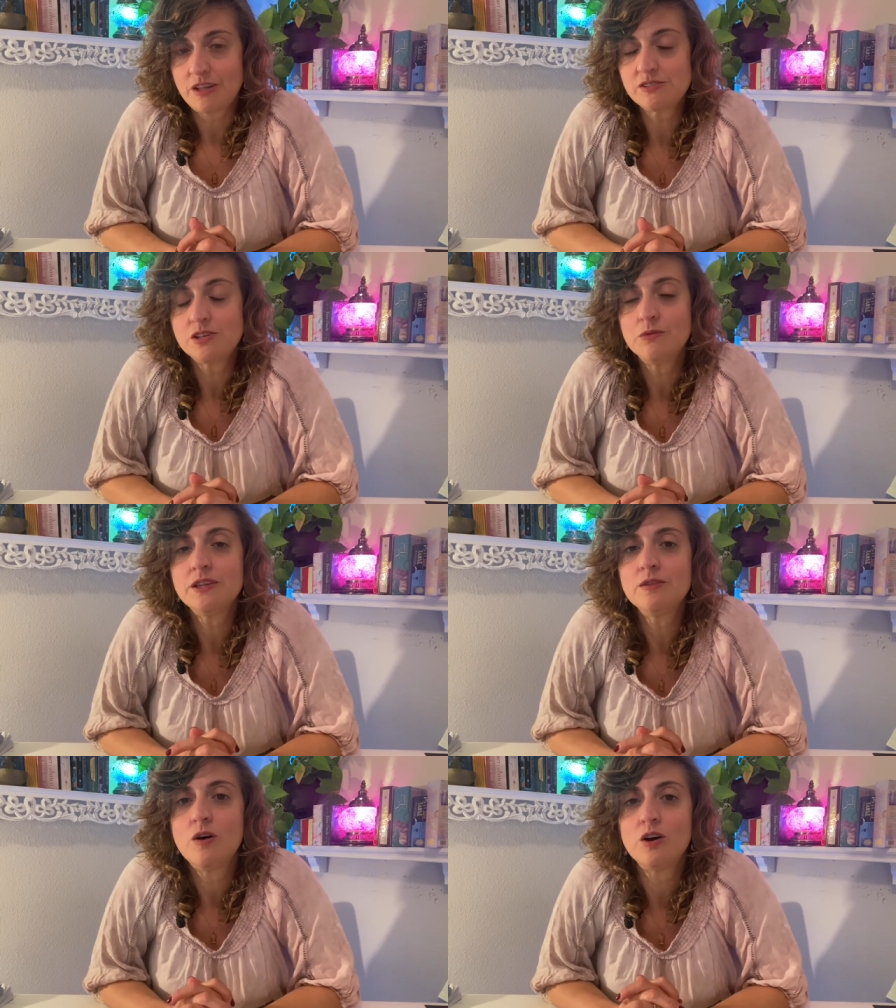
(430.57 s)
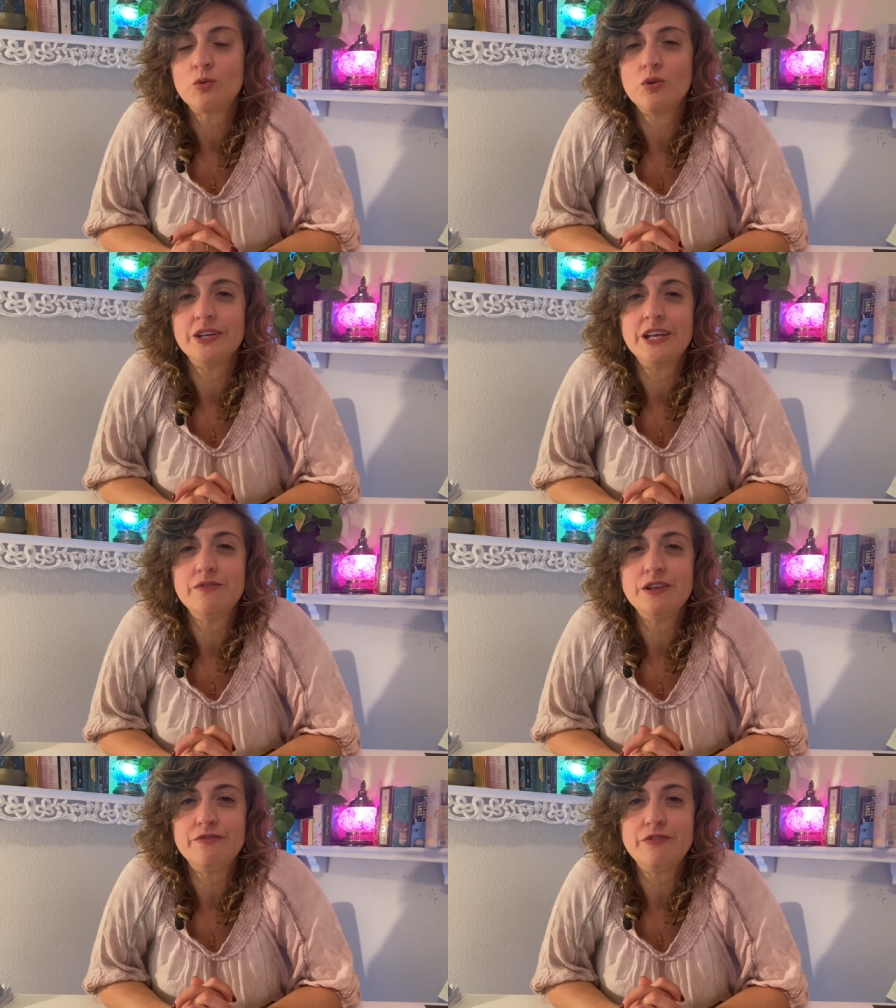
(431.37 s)
So in the long run,
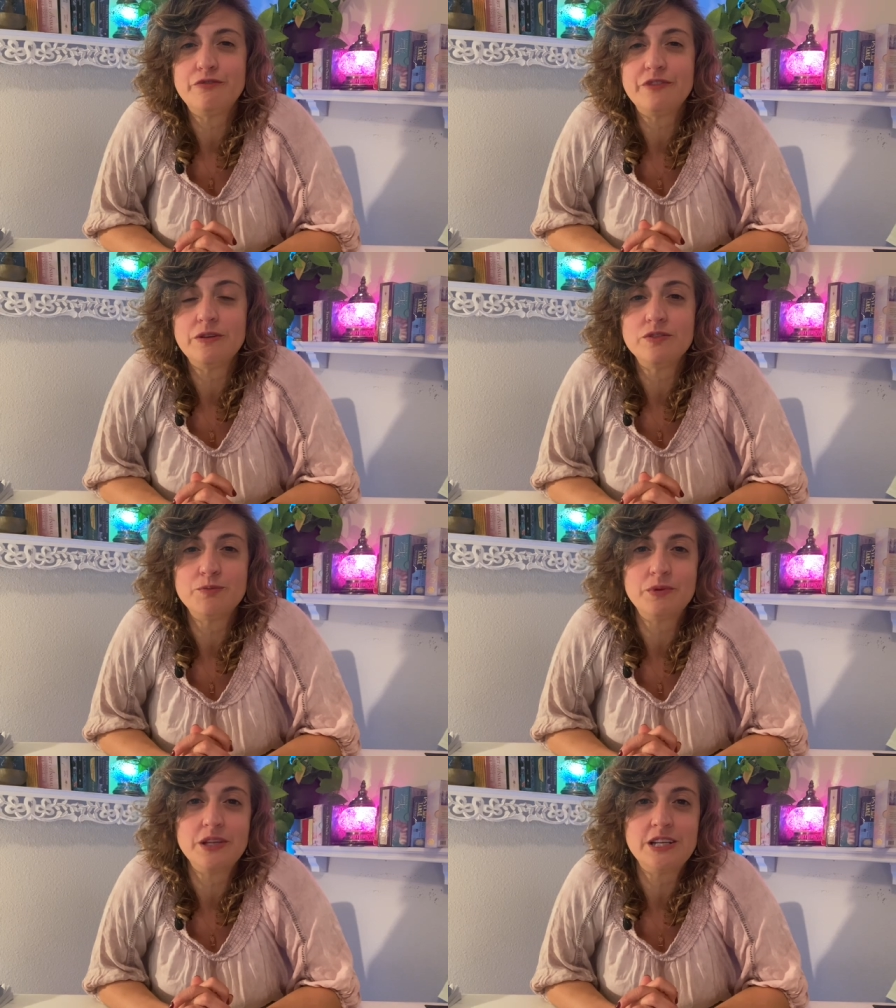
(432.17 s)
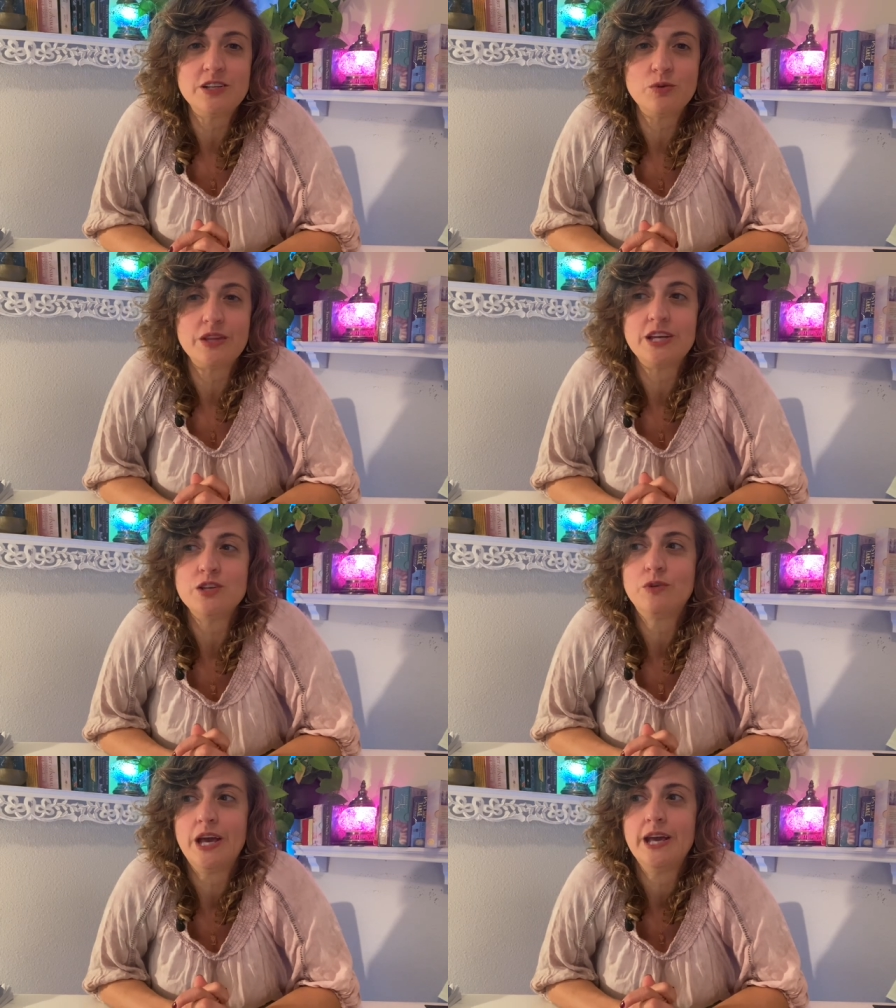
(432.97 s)
even if you feel depleted or that
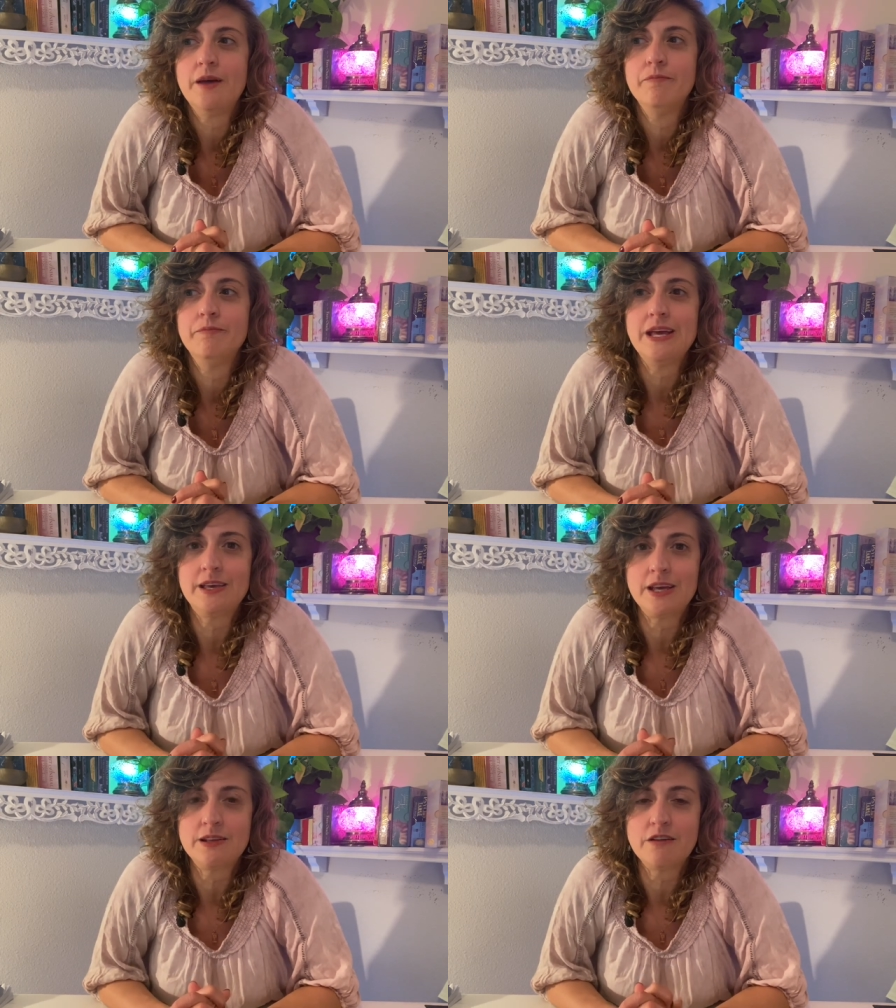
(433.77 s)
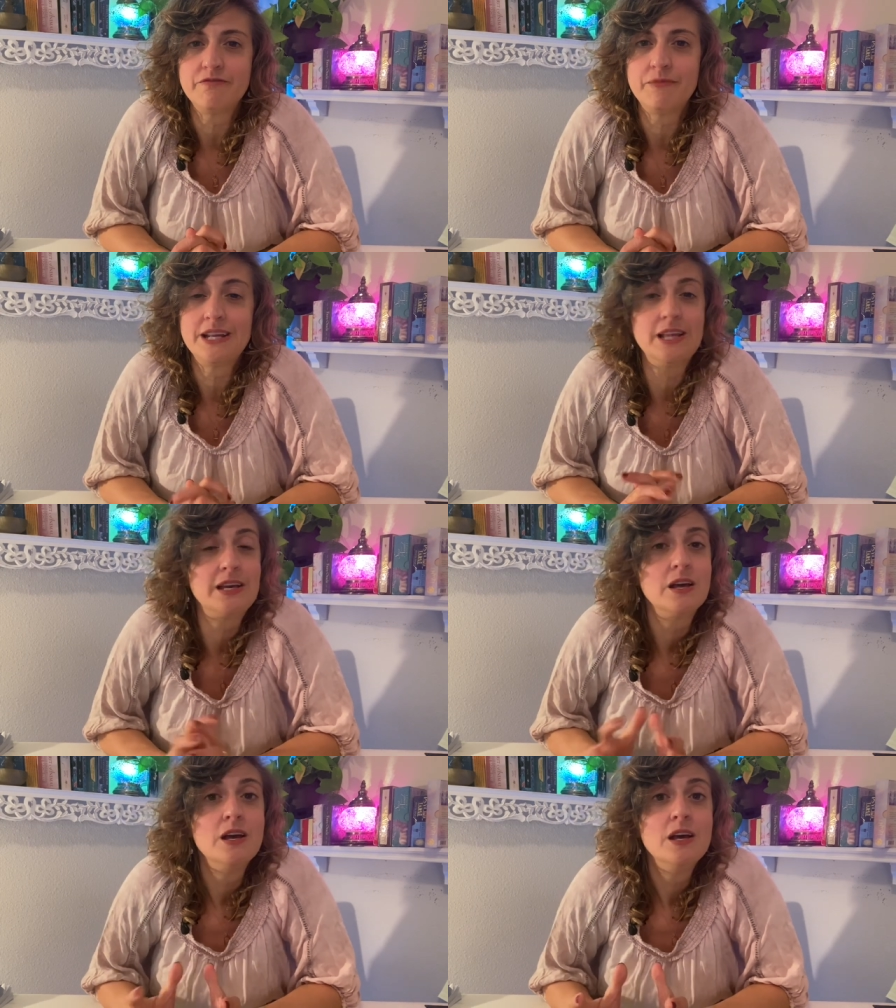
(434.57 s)
you can't make enough money,
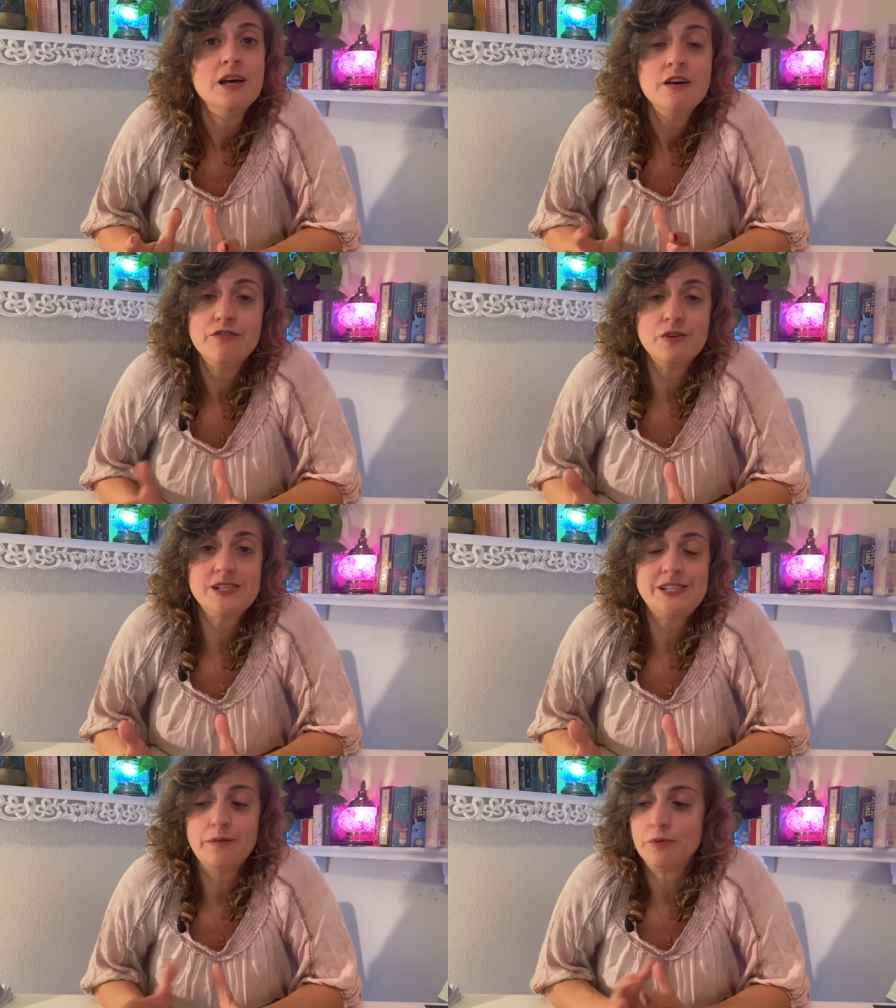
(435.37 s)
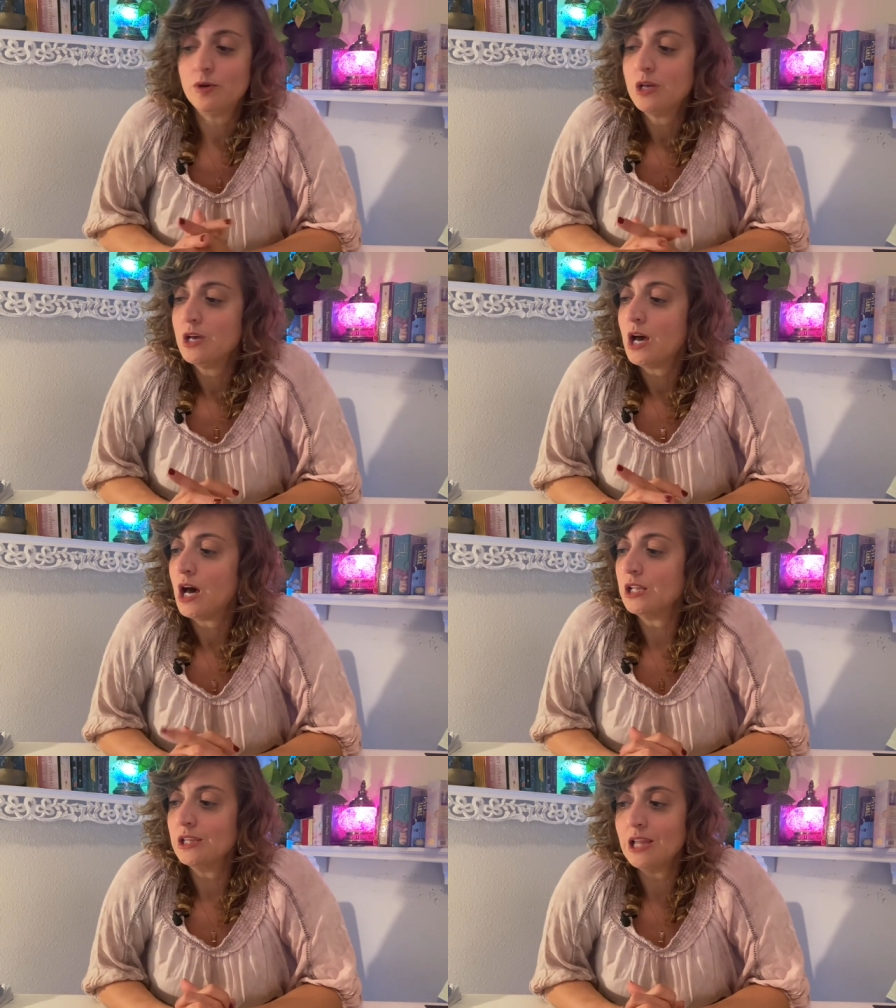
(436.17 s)
like for example,
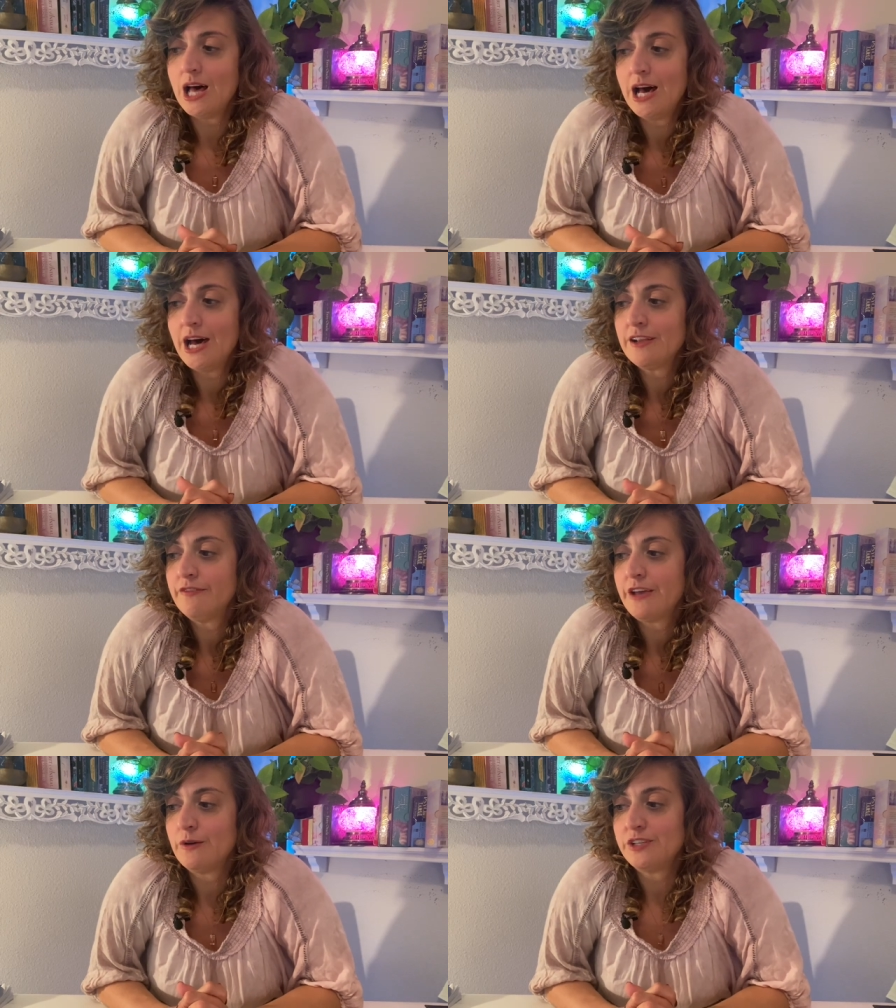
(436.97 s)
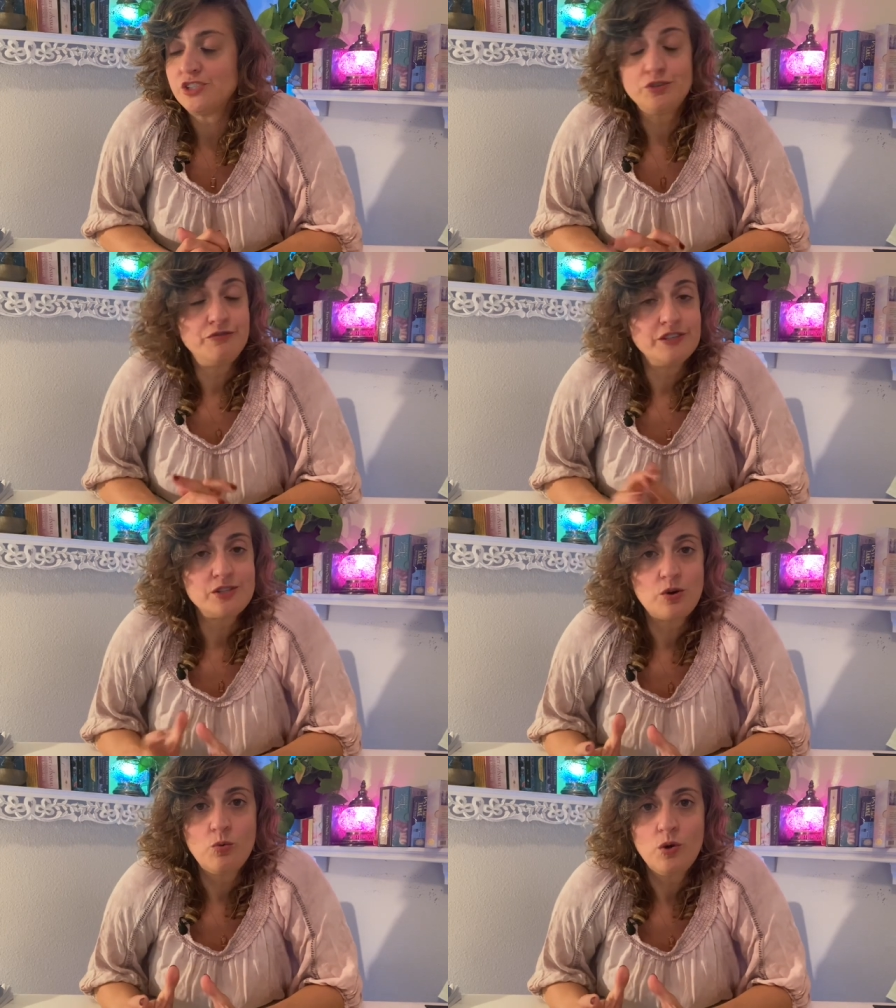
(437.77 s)
a lot of Aries do
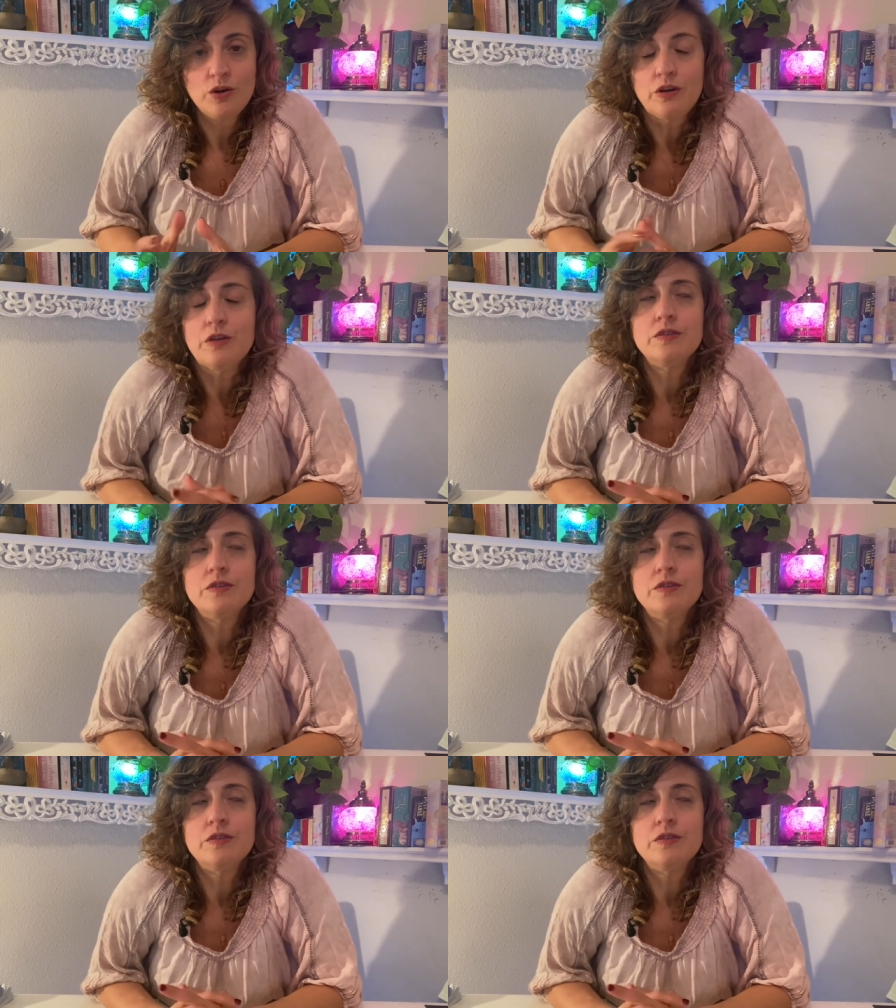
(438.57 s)
physical work.